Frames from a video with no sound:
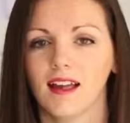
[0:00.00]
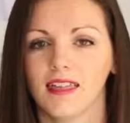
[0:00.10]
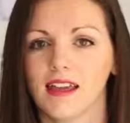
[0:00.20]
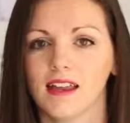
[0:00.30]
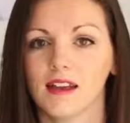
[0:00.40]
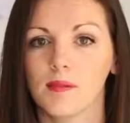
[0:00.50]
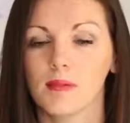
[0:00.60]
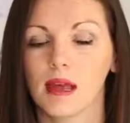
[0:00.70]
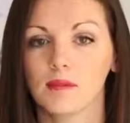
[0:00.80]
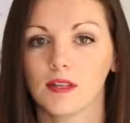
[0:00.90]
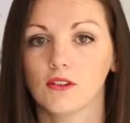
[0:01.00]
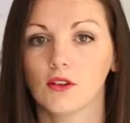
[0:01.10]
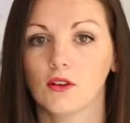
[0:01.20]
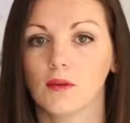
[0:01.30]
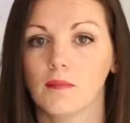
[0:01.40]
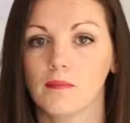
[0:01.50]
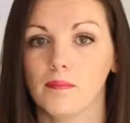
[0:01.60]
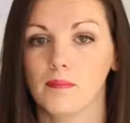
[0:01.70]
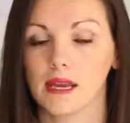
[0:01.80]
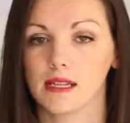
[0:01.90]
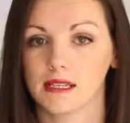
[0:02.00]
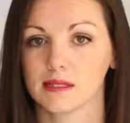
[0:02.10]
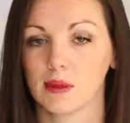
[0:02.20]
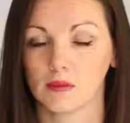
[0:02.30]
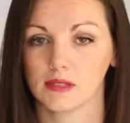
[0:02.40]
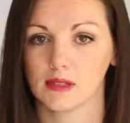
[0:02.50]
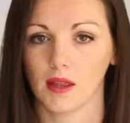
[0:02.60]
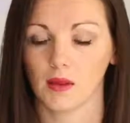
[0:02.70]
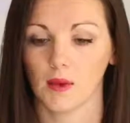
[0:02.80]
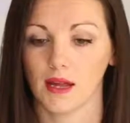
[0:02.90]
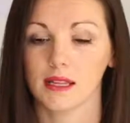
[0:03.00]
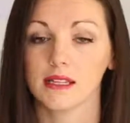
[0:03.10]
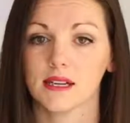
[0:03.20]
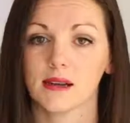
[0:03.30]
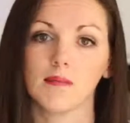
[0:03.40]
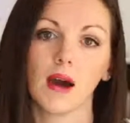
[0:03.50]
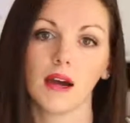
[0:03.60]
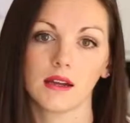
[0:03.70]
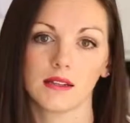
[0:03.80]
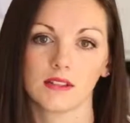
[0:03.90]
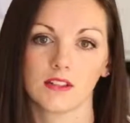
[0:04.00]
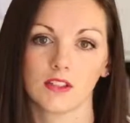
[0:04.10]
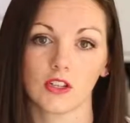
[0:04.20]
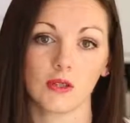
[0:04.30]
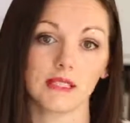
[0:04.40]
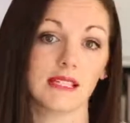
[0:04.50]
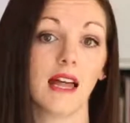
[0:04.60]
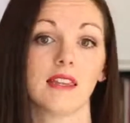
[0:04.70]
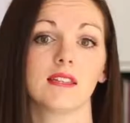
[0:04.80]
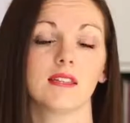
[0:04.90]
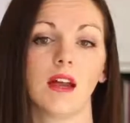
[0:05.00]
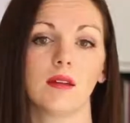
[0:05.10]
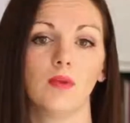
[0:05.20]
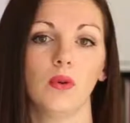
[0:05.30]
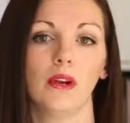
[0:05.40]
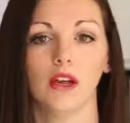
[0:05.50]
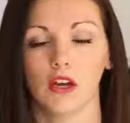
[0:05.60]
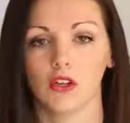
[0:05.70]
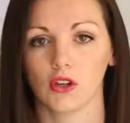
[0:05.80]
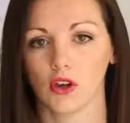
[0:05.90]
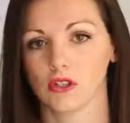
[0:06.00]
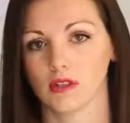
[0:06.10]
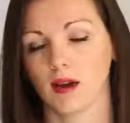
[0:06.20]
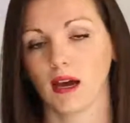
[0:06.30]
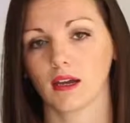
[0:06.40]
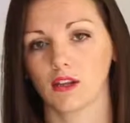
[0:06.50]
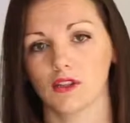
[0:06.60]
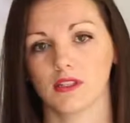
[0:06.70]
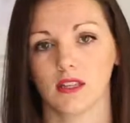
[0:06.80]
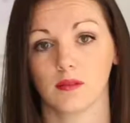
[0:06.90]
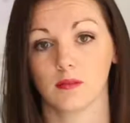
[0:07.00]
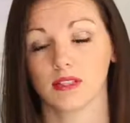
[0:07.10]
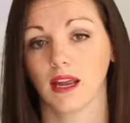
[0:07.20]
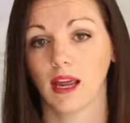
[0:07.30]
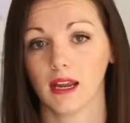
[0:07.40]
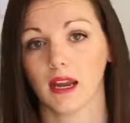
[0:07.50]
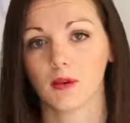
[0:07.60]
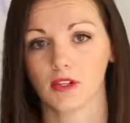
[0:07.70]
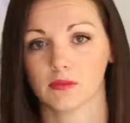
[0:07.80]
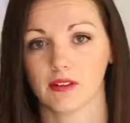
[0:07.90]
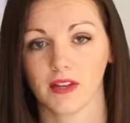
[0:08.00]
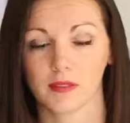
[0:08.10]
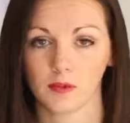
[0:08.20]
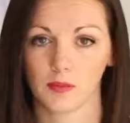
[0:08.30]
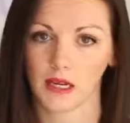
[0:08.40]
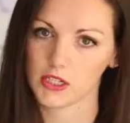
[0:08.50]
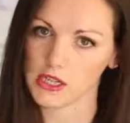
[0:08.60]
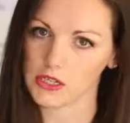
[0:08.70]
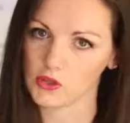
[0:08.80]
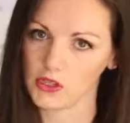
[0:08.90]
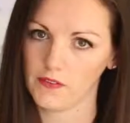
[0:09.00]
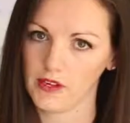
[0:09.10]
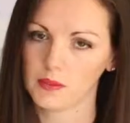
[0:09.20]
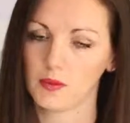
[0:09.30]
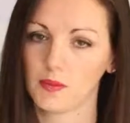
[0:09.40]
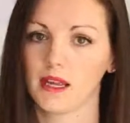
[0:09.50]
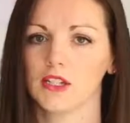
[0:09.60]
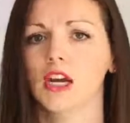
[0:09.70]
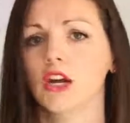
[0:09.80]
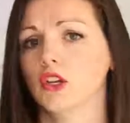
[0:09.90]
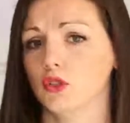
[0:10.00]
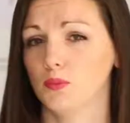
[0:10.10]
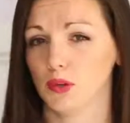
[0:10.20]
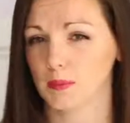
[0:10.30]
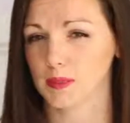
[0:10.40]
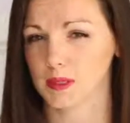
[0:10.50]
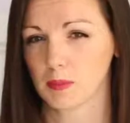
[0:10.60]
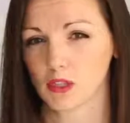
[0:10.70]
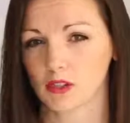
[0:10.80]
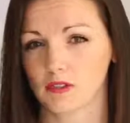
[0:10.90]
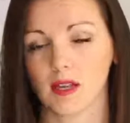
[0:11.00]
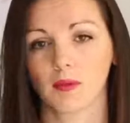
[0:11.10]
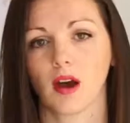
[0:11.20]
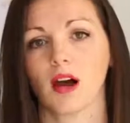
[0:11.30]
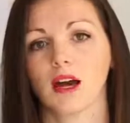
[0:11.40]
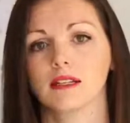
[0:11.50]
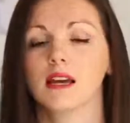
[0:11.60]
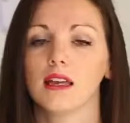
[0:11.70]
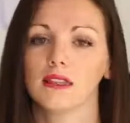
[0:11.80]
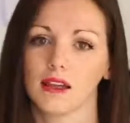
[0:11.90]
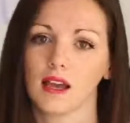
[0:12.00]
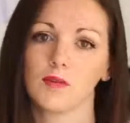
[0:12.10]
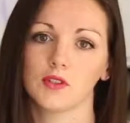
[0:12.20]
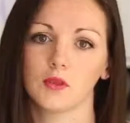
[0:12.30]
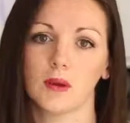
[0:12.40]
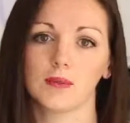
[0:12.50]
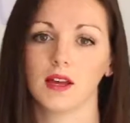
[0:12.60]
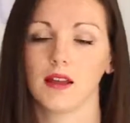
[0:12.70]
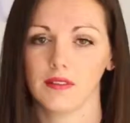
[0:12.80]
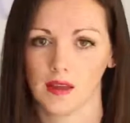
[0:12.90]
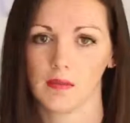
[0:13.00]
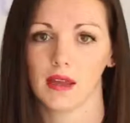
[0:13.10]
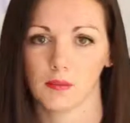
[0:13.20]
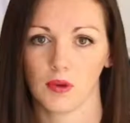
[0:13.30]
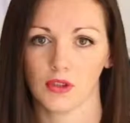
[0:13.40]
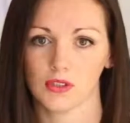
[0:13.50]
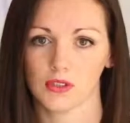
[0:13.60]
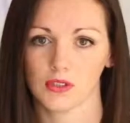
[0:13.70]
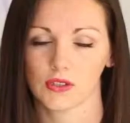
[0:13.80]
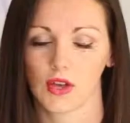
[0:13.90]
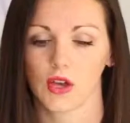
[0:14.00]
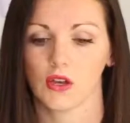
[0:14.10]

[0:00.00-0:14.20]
then maybe you're meeting these people some other way. Is it at markets? So is that the starting point? You go to the market, you see them, you say, hey, come onto my Facebook page. They join your Facebook page. You put up a special of some kind. They come to your website. They make a purchase.